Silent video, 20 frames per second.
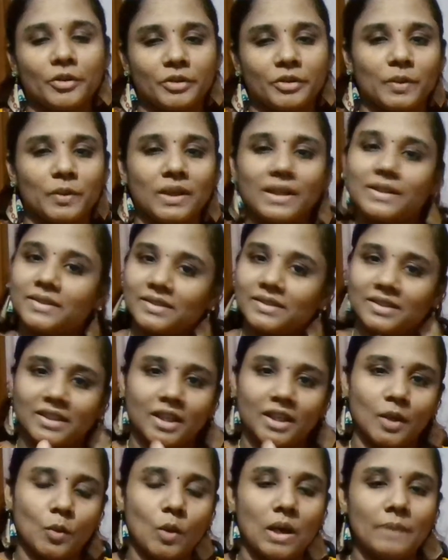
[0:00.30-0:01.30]
everyone,
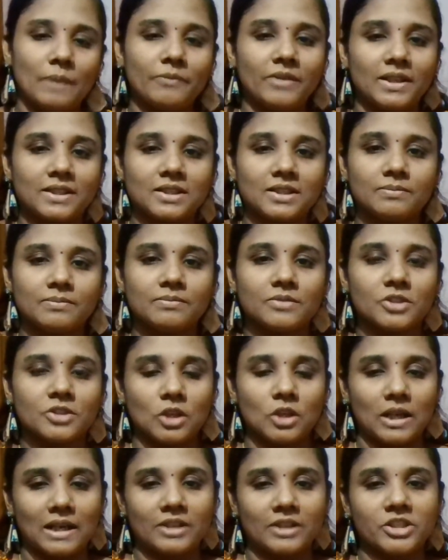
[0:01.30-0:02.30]
a warm welcome to
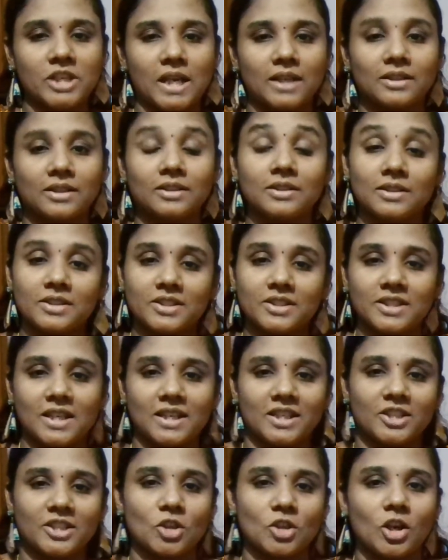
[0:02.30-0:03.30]
our channel
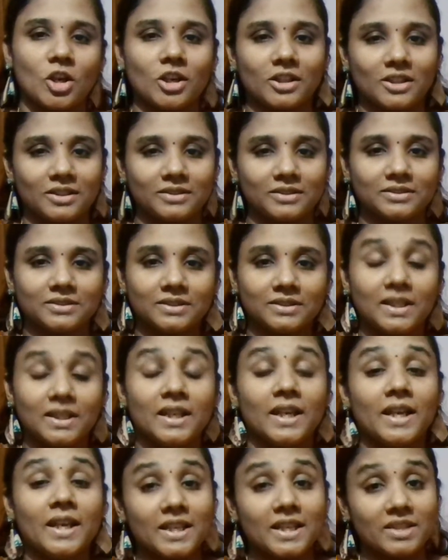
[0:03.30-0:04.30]
Daily Talk.
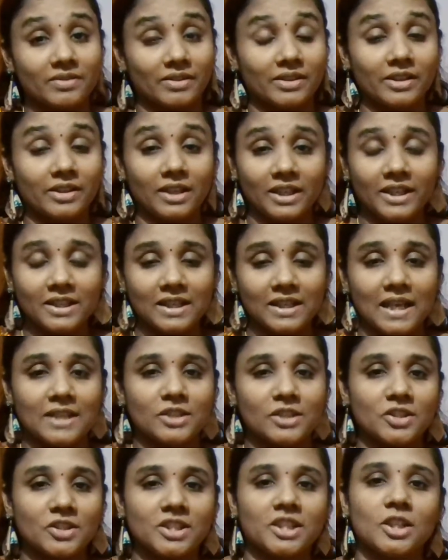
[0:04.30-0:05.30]
It's really glad
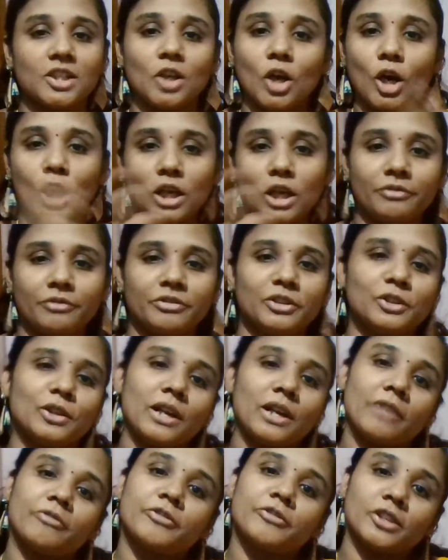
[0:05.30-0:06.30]
to see all of you
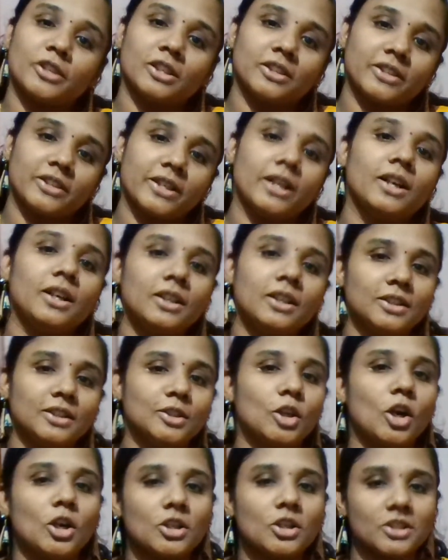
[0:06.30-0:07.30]
after a real
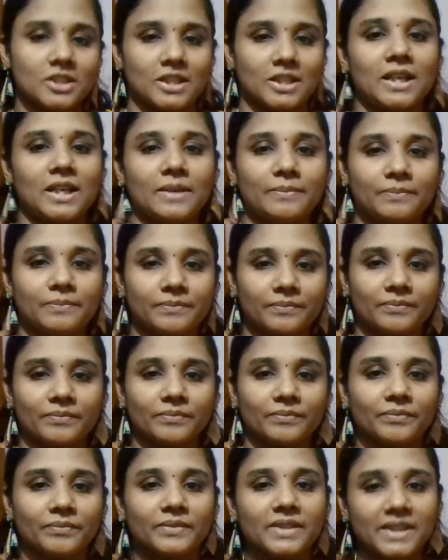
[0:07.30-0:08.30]
long time.
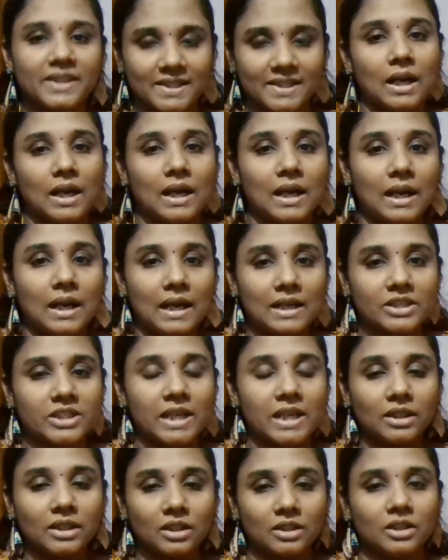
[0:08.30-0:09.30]
Yes, our
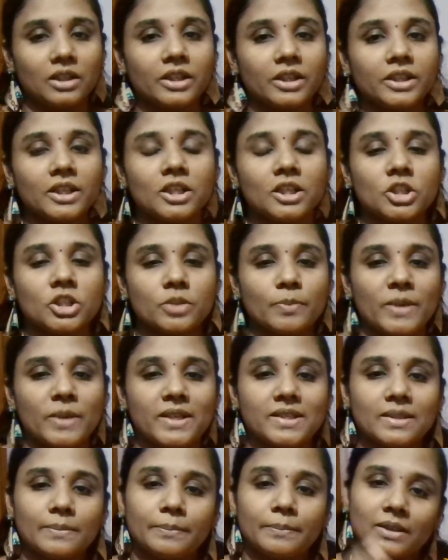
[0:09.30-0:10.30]
channel Learning English
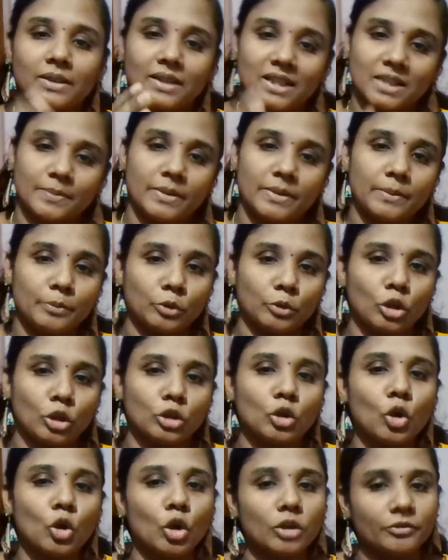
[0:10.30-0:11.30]
Made Simple has been put
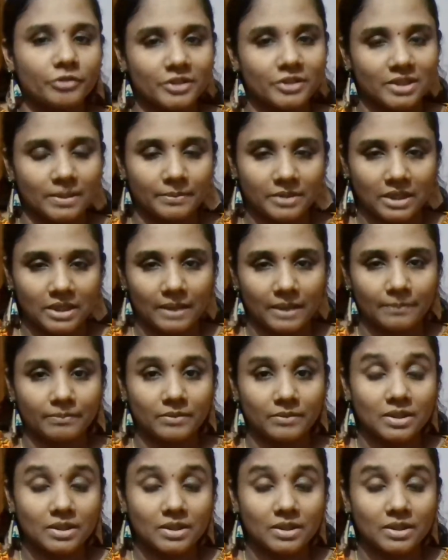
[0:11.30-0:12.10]
on hold for some time.